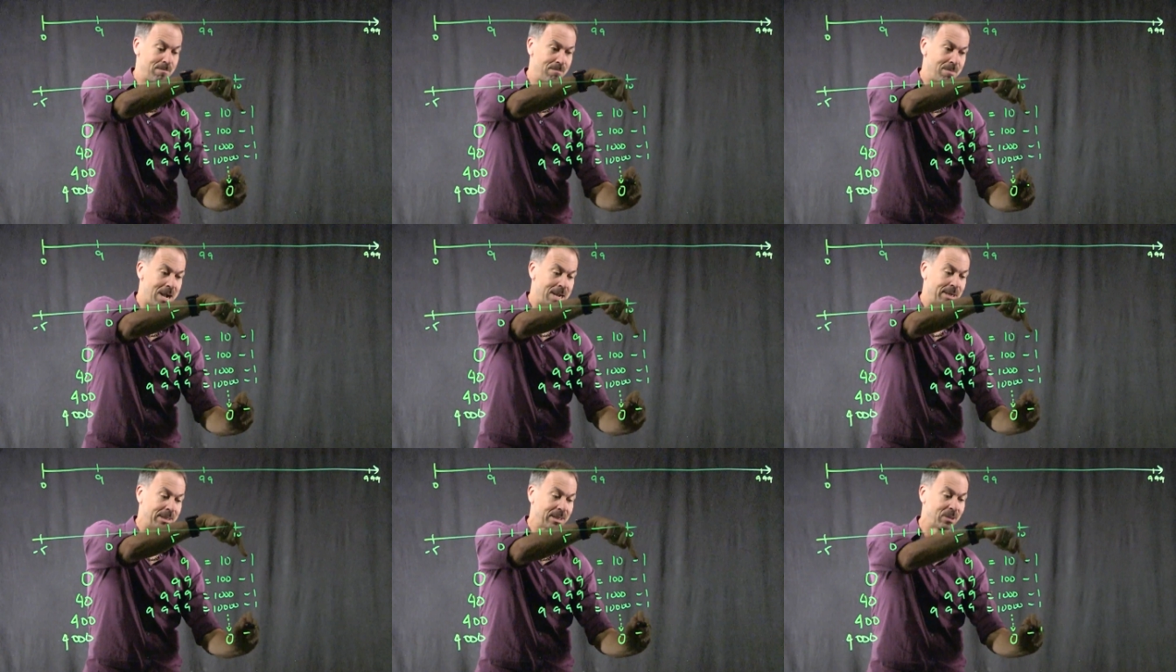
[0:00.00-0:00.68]

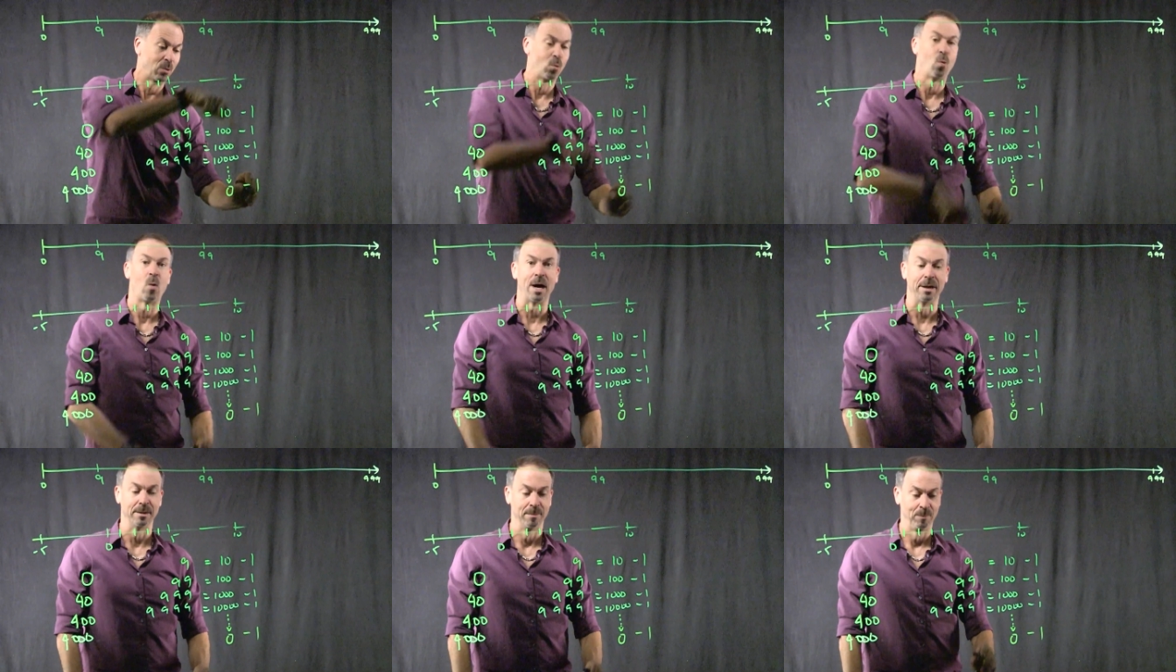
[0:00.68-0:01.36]
minus
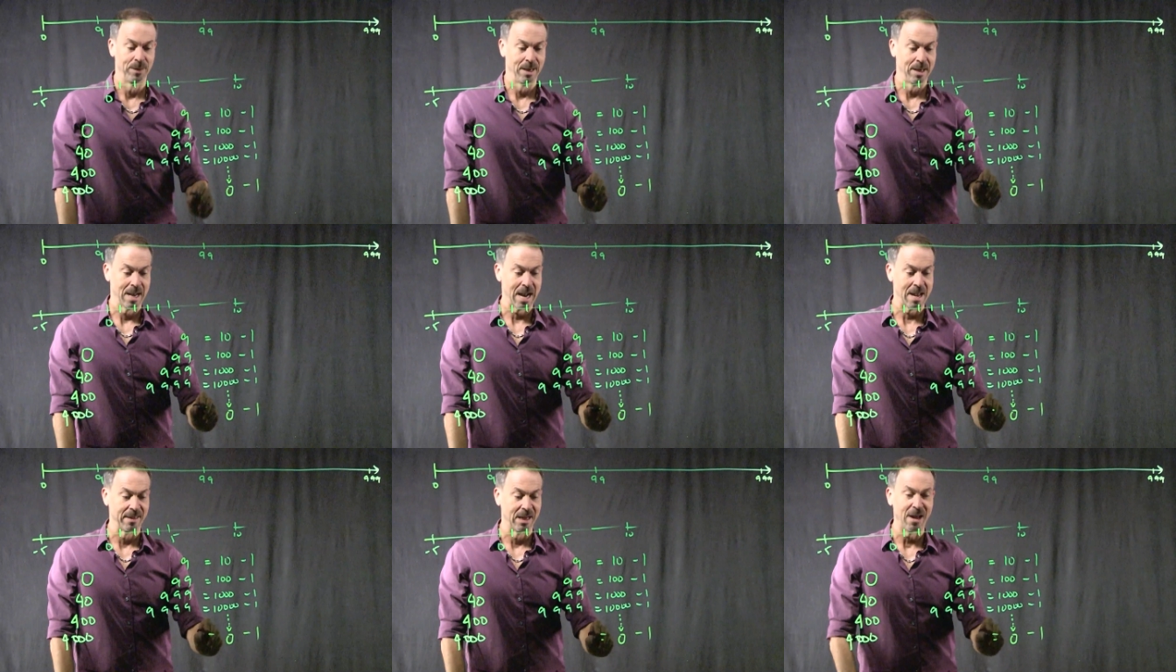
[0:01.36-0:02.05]
one.
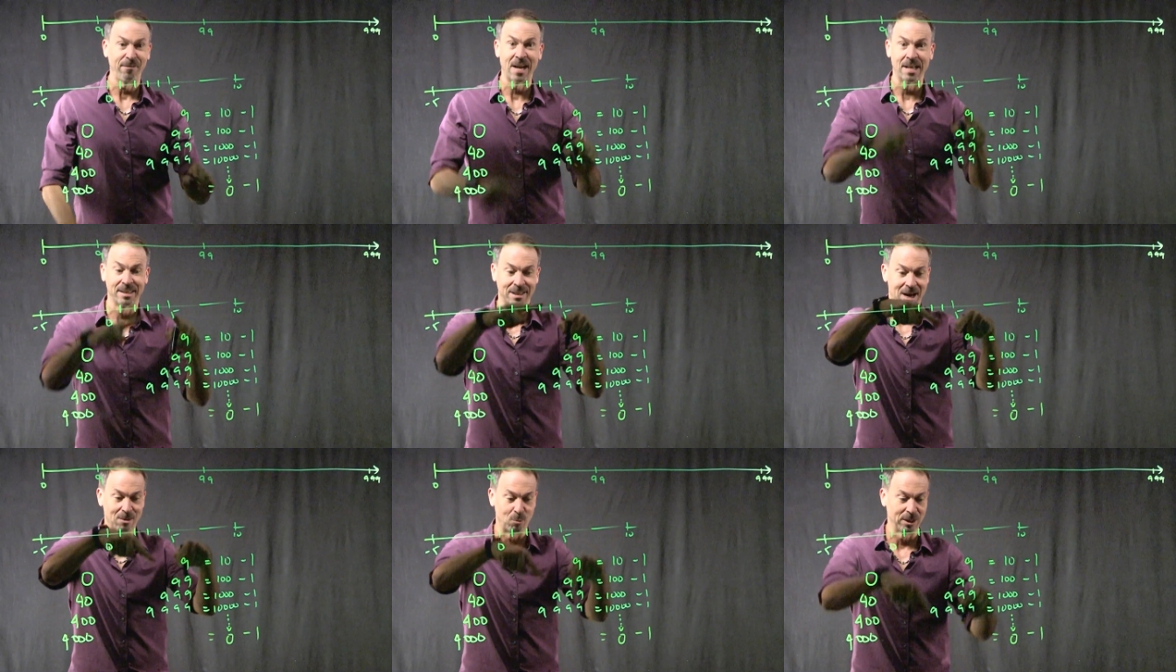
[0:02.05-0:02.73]
And the left-hand
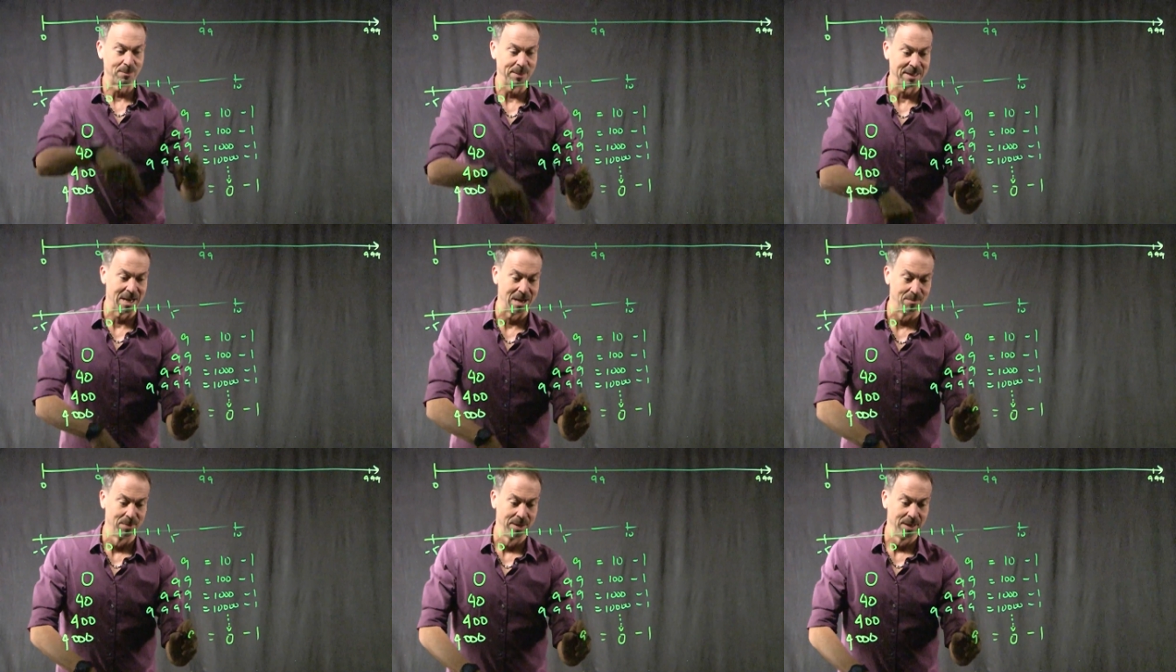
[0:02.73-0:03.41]
side wants to
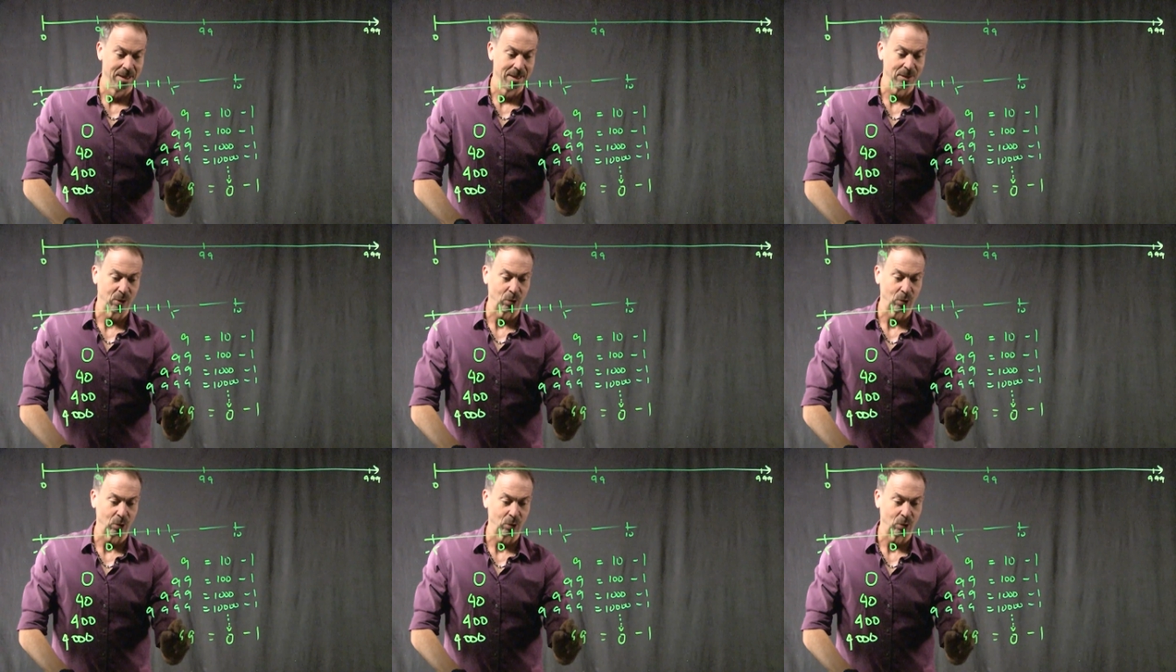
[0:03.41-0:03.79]
become the